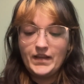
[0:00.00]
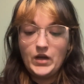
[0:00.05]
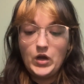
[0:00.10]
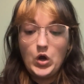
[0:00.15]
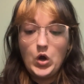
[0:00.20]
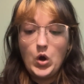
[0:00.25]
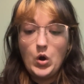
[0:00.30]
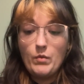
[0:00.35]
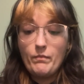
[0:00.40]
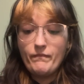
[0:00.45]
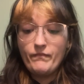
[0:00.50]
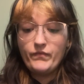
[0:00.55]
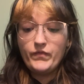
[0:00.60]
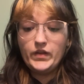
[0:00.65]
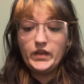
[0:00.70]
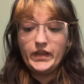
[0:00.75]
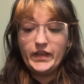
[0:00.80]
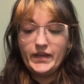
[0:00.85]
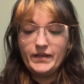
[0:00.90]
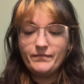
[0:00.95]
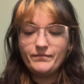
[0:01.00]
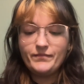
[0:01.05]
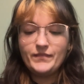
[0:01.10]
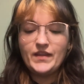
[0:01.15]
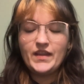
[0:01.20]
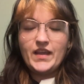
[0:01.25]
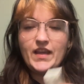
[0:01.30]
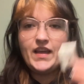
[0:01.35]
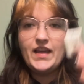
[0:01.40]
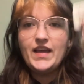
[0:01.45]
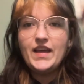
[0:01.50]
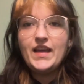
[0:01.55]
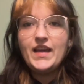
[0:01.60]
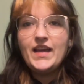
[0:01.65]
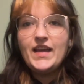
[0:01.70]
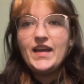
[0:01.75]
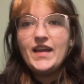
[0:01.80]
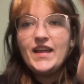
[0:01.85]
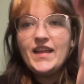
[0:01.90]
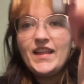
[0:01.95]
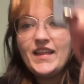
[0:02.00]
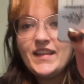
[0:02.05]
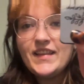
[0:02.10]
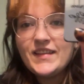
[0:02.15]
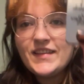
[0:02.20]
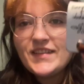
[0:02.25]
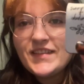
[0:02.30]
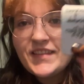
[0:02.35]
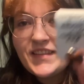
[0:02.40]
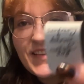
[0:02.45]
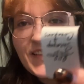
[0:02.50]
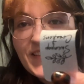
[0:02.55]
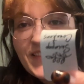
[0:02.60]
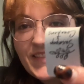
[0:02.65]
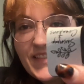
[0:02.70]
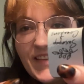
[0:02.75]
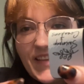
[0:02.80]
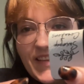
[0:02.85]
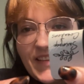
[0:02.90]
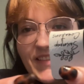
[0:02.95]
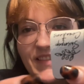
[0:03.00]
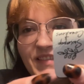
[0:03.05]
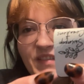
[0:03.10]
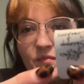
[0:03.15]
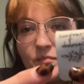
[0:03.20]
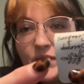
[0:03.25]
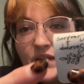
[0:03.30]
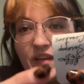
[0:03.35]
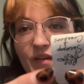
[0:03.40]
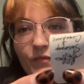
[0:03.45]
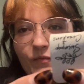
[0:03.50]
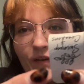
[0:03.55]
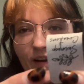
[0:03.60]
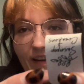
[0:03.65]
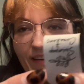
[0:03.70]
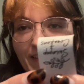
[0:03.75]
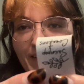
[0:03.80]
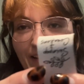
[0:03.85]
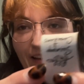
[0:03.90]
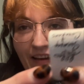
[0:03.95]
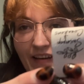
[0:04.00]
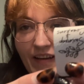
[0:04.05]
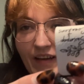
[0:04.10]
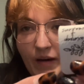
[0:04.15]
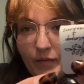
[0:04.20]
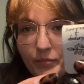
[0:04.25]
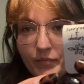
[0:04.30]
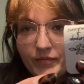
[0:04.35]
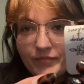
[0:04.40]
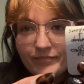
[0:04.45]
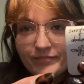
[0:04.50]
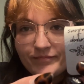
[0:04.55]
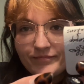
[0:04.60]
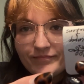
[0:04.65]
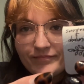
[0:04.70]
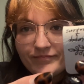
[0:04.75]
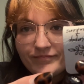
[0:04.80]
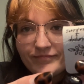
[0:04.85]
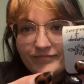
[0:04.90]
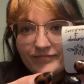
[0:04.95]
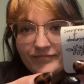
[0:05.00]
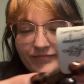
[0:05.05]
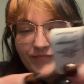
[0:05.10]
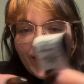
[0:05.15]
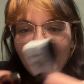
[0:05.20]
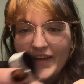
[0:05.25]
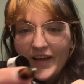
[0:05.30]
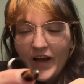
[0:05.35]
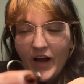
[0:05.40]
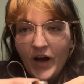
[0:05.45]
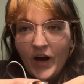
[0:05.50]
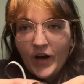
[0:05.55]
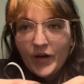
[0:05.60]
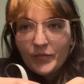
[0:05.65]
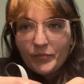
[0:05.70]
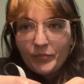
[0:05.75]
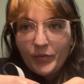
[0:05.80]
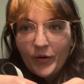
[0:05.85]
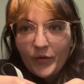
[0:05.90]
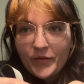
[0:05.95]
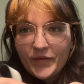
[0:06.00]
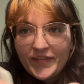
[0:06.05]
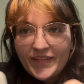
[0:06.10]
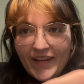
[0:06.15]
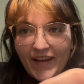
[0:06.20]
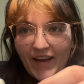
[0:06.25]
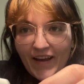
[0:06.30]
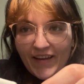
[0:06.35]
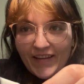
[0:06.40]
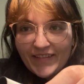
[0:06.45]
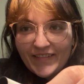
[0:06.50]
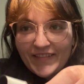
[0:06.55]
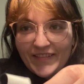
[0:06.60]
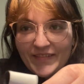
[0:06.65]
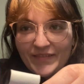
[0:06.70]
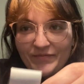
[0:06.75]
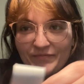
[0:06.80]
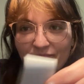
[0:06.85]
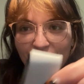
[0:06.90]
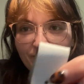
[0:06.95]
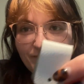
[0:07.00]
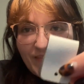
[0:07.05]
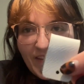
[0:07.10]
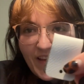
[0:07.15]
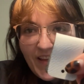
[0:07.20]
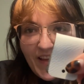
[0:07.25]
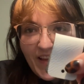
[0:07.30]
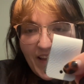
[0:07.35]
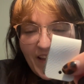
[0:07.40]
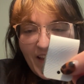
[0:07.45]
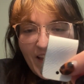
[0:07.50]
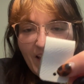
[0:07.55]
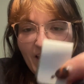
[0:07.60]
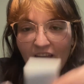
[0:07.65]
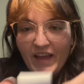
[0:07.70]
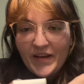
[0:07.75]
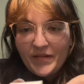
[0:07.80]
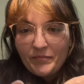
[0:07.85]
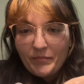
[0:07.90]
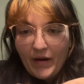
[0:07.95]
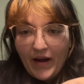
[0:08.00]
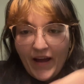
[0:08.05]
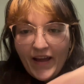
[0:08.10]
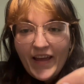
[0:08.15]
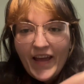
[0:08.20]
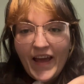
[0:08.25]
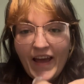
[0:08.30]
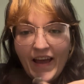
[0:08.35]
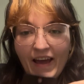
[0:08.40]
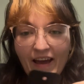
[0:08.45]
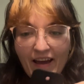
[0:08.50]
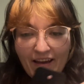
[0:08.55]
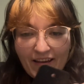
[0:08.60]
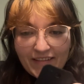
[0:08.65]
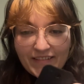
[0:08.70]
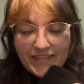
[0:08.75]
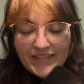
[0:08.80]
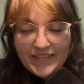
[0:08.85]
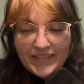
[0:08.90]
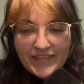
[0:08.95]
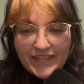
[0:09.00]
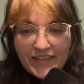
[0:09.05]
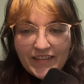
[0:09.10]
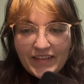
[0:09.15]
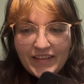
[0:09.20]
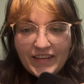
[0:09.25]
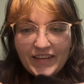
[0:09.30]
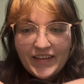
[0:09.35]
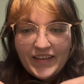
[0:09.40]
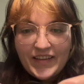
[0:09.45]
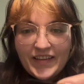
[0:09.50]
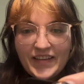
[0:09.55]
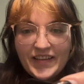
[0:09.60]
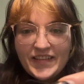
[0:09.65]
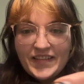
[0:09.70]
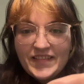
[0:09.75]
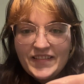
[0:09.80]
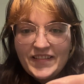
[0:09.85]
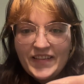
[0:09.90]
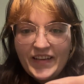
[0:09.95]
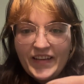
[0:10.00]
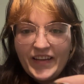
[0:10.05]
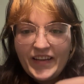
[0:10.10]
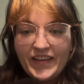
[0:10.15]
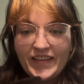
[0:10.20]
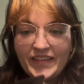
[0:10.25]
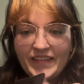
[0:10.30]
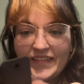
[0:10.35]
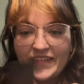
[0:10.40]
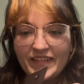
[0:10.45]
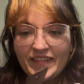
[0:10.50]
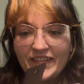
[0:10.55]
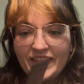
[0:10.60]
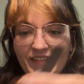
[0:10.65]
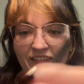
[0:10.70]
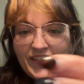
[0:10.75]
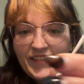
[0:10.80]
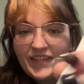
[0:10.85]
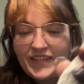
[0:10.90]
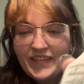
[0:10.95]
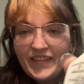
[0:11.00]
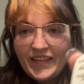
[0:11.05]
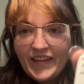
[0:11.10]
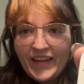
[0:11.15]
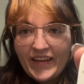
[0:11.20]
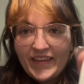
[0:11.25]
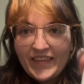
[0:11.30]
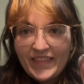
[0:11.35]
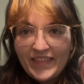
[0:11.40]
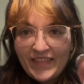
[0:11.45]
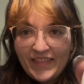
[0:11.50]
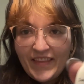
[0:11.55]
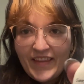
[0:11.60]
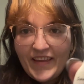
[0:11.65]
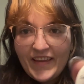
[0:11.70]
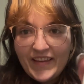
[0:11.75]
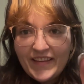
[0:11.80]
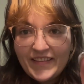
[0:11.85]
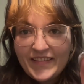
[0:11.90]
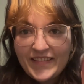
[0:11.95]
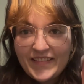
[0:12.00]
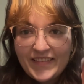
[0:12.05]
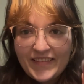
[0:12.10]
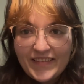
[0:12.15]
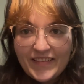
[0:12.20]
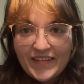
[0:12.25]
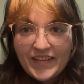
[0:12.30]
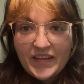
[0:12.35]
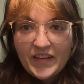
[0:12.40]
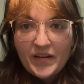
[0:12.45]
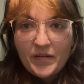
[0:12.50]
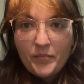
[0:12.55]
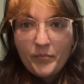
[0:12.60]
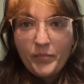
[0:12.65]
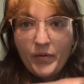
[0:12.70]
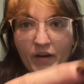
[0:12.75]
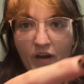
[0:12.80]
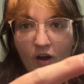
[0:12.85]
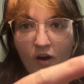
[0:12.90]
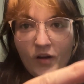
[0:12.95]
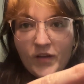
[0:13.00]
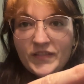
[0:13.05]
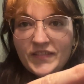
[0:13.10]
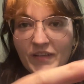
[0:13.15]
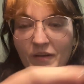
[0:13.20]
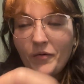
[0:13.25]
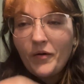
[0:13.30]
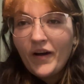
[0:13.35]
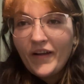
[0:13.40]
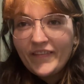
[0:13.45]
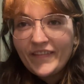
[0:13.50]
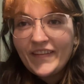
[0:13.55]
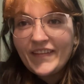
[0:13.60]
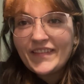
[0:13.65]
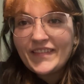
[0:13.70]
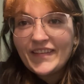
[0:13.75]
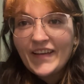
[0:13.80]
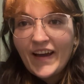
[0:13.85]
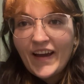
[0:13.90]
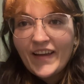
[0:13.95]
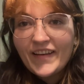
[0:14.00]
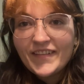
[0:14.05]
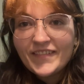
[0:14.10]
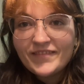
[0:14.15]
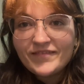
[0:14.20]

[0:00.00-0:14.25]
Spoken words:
Hopefully. This needs to be right side up on both sides. And my ass did it like this, but also on this side.